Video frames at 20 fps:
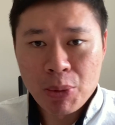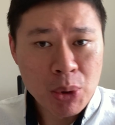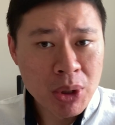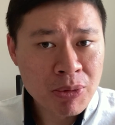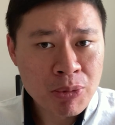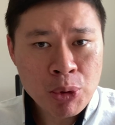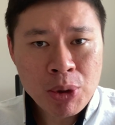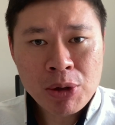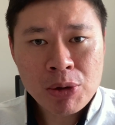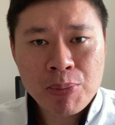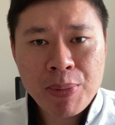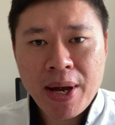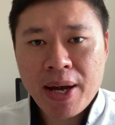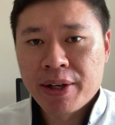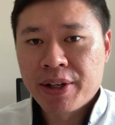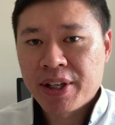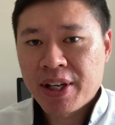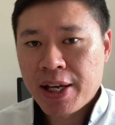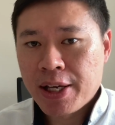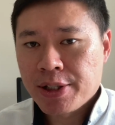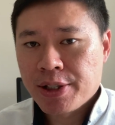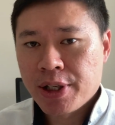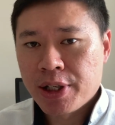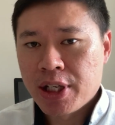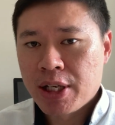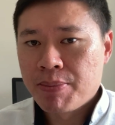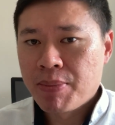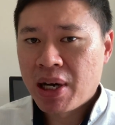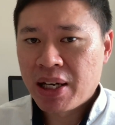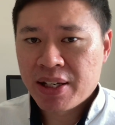if we look back at the case study,
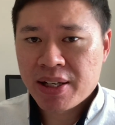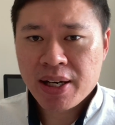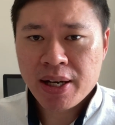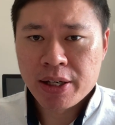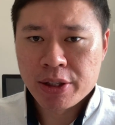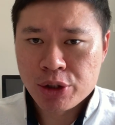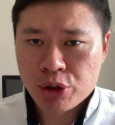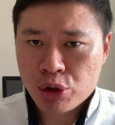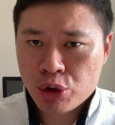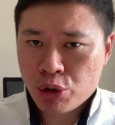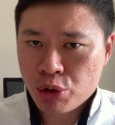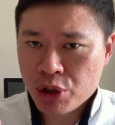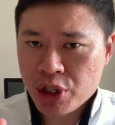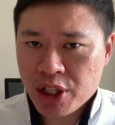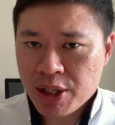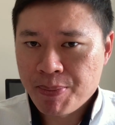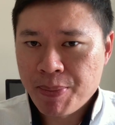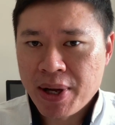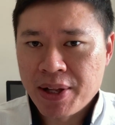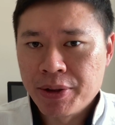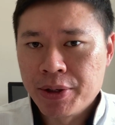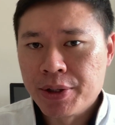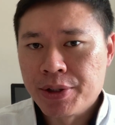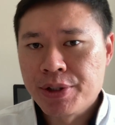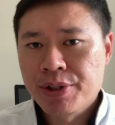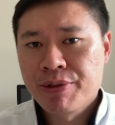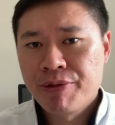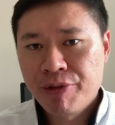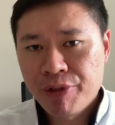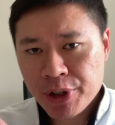Malliga has 3 dependents.
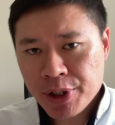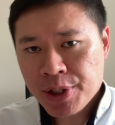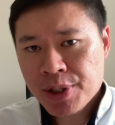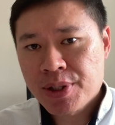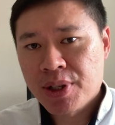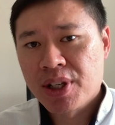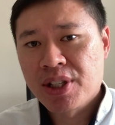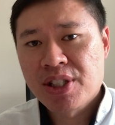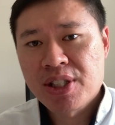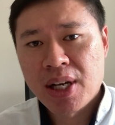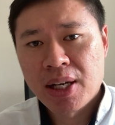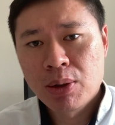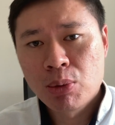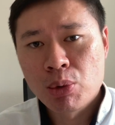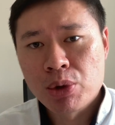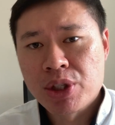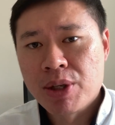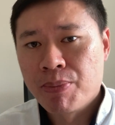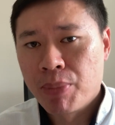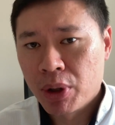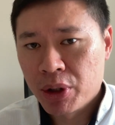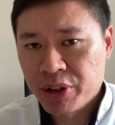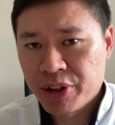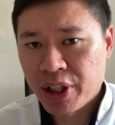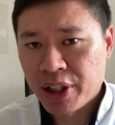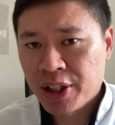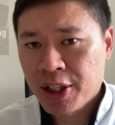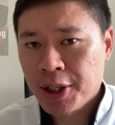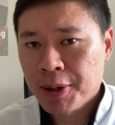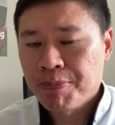First, a son who is in
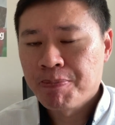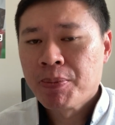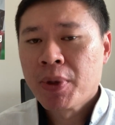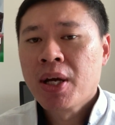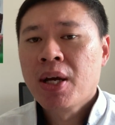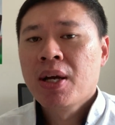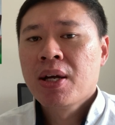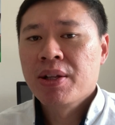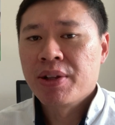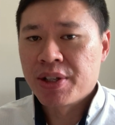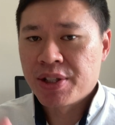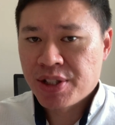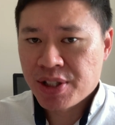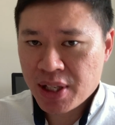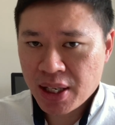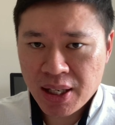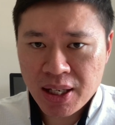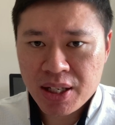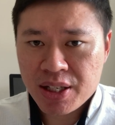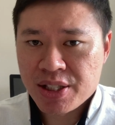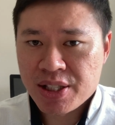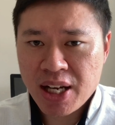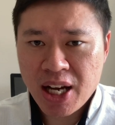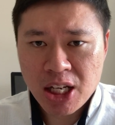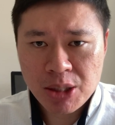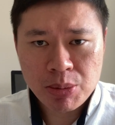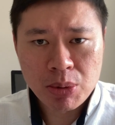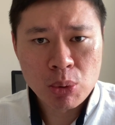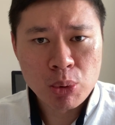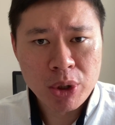polytechnic. The second is a
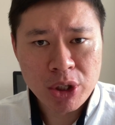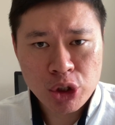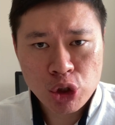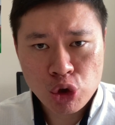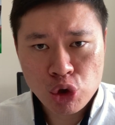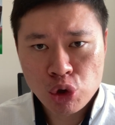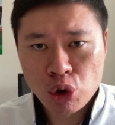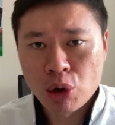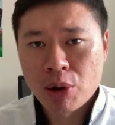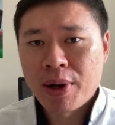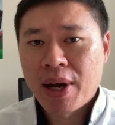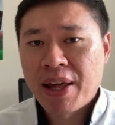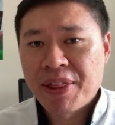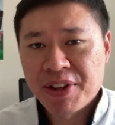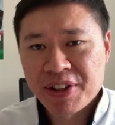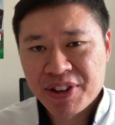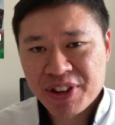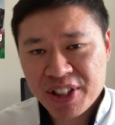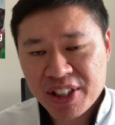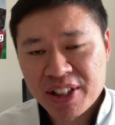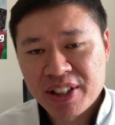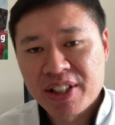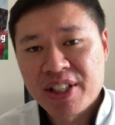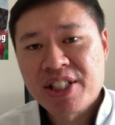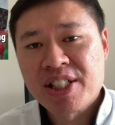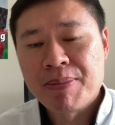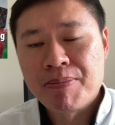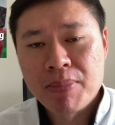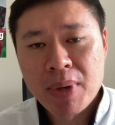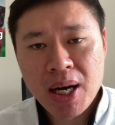husband who has stroke. And the third is
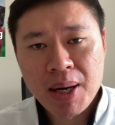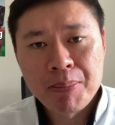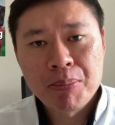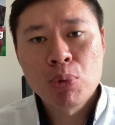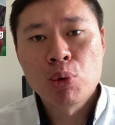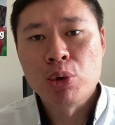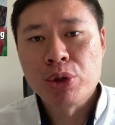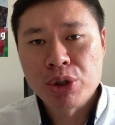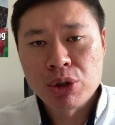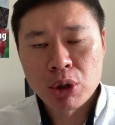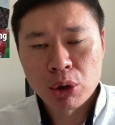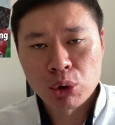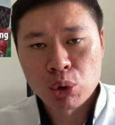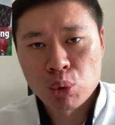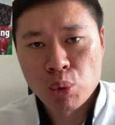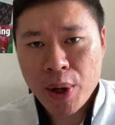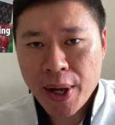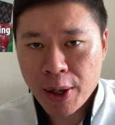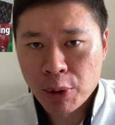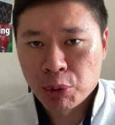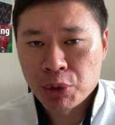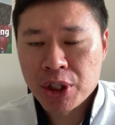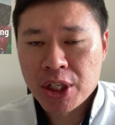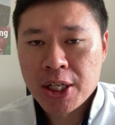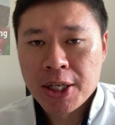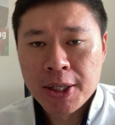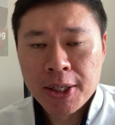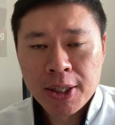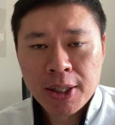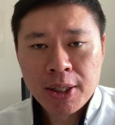a mom who is not too
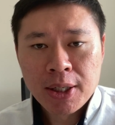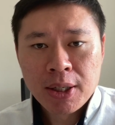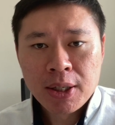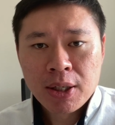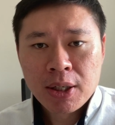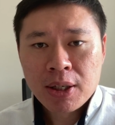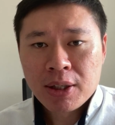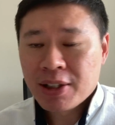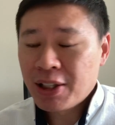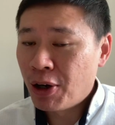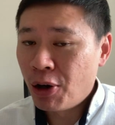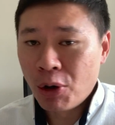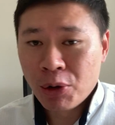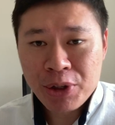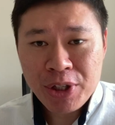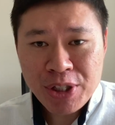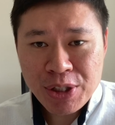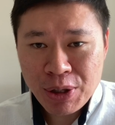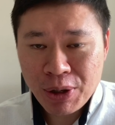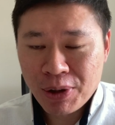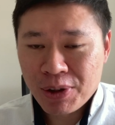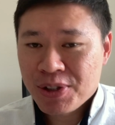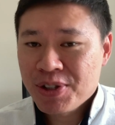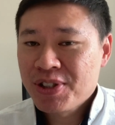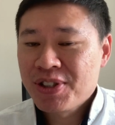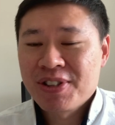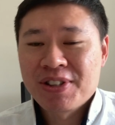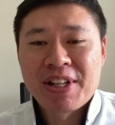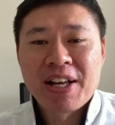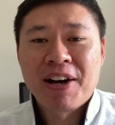healthy. Now, all these
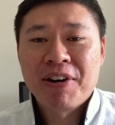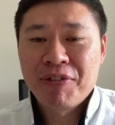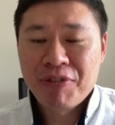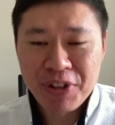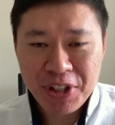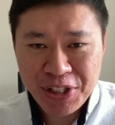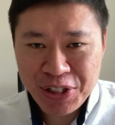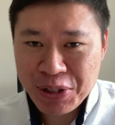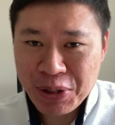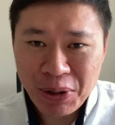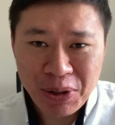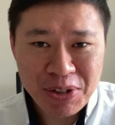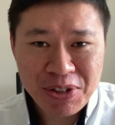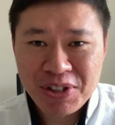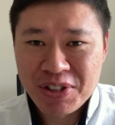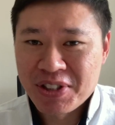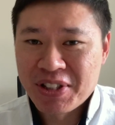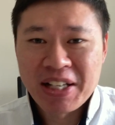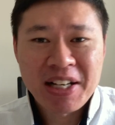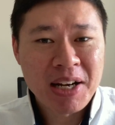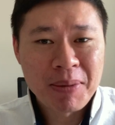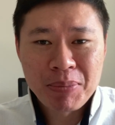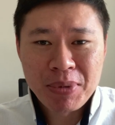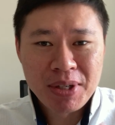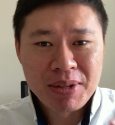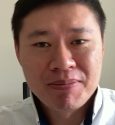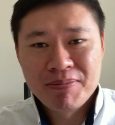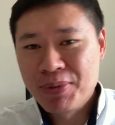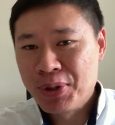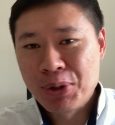costs, they are fixed costs. They can't
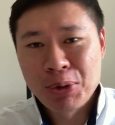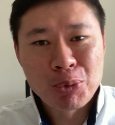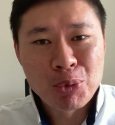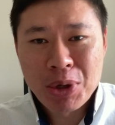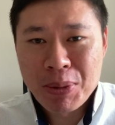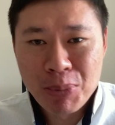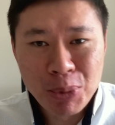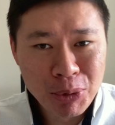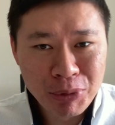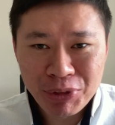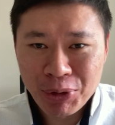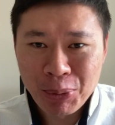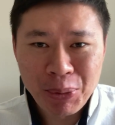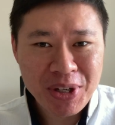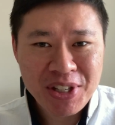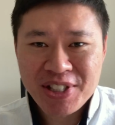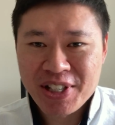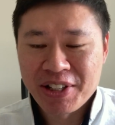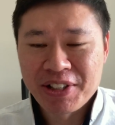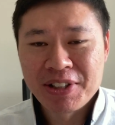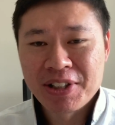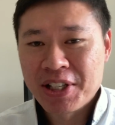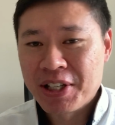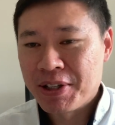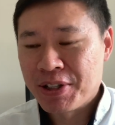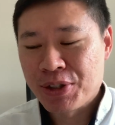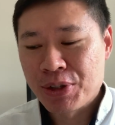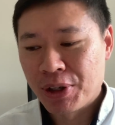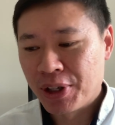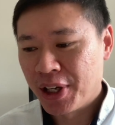be, you know, removed away suddenly.
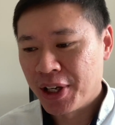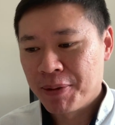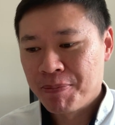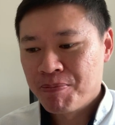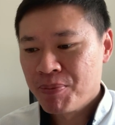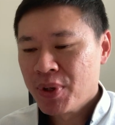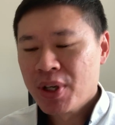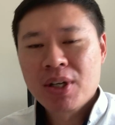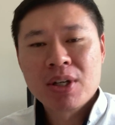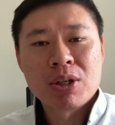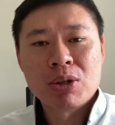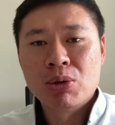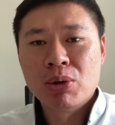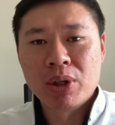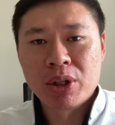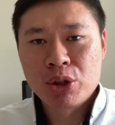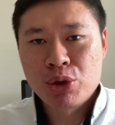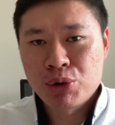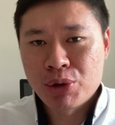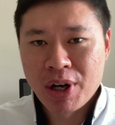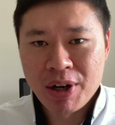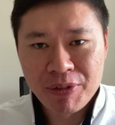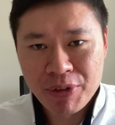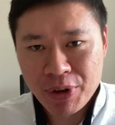It's not like, you know, a travel